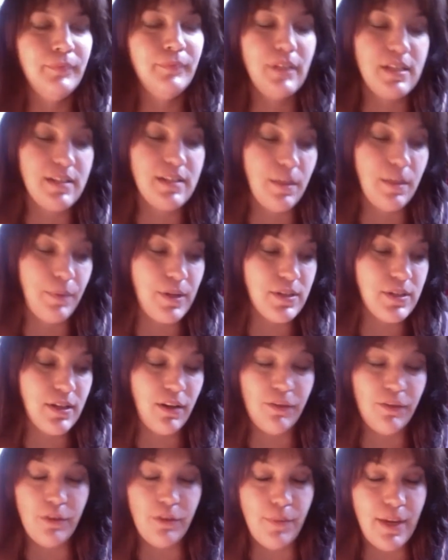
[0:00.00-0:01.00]
step outside
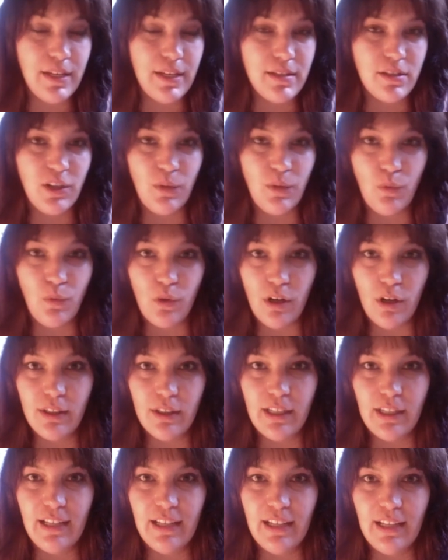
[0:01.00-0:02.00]
of the mainstream
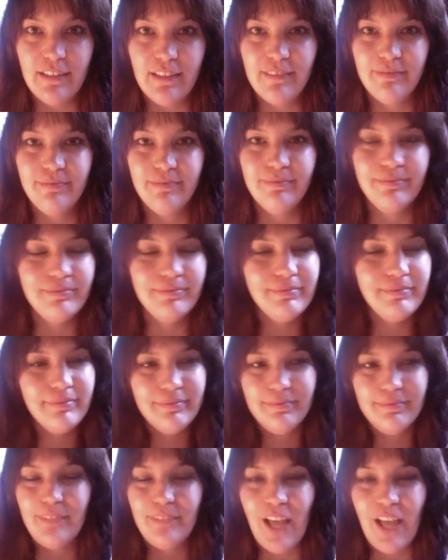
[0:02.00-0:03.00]
world and
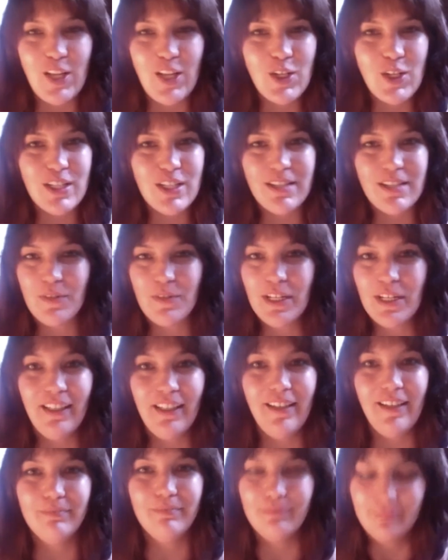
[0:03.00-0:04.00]
and just
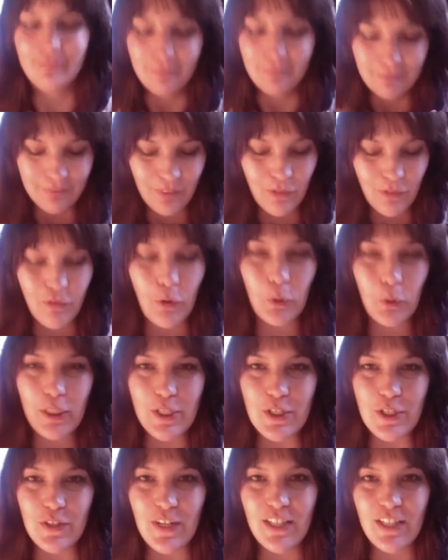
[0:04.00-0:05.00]
really fully
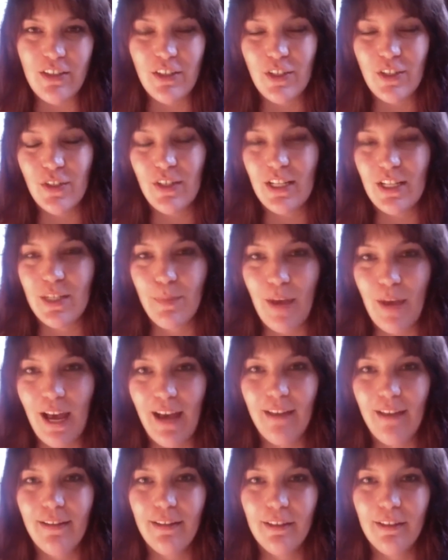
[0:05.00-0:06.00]
surrender to this
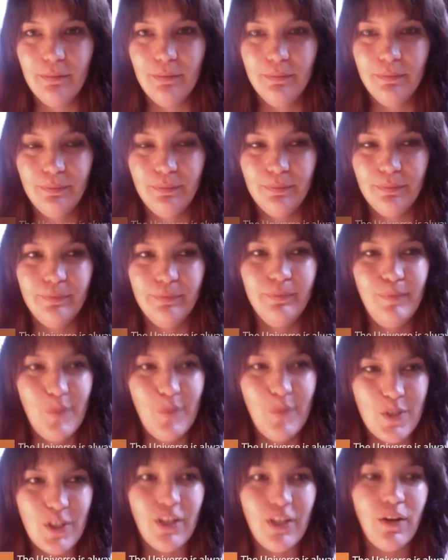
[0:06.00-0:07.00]
path
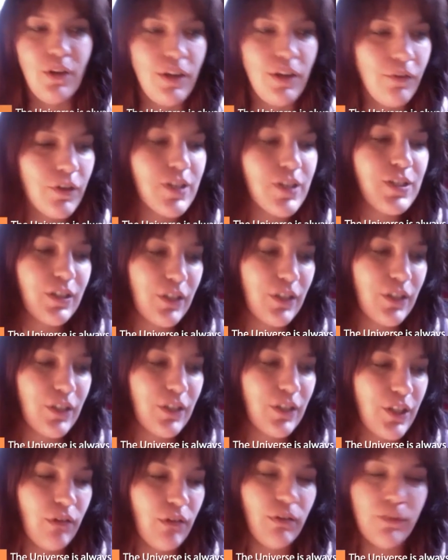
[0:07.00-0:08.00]
so the universe you know the
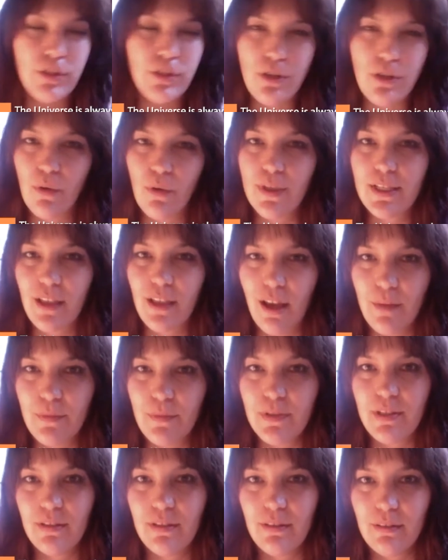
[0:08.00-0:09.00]
universe always
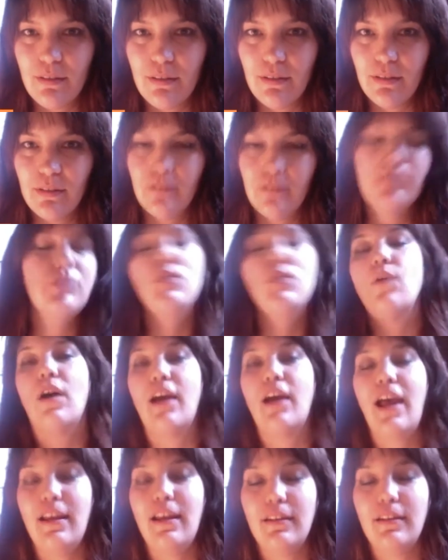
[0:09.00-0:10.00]
comes to our
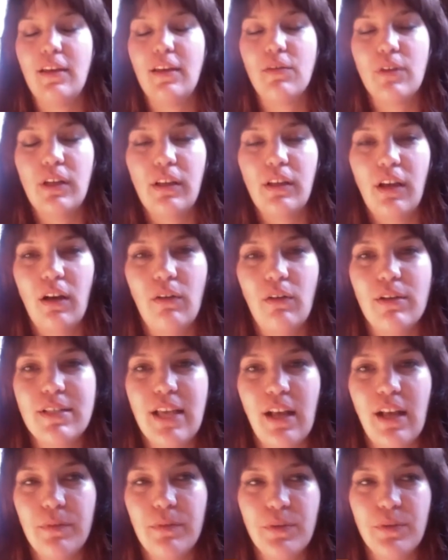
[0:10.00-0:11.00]
aid they really always
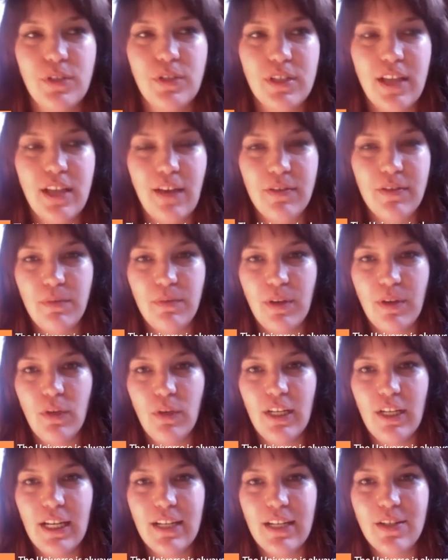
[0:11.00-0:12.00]
help us we just have to be
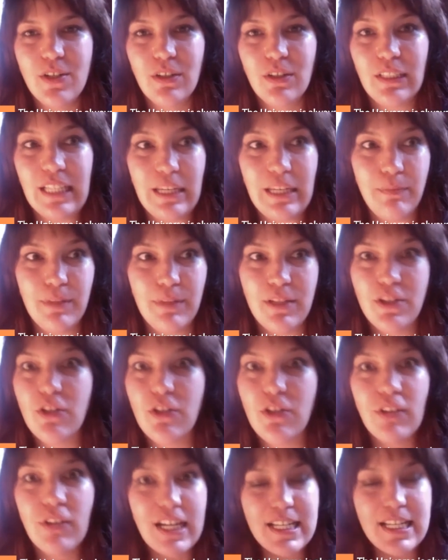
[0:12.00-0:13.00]
willing to leap and do
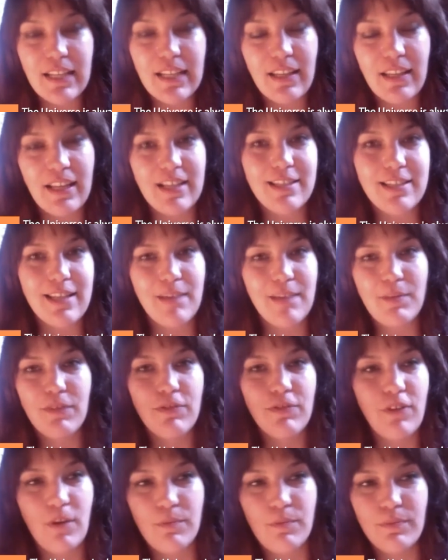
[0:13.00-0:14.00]
crazy things i mean
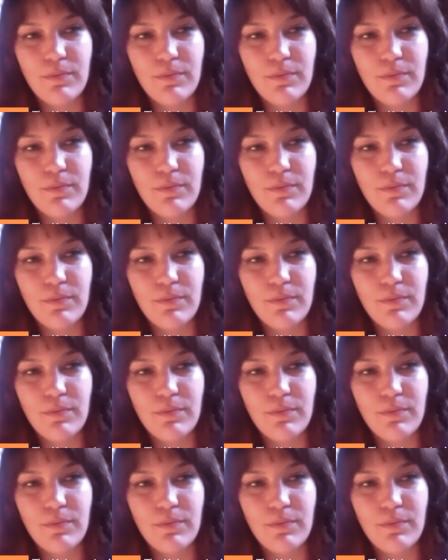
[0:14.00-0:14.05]
from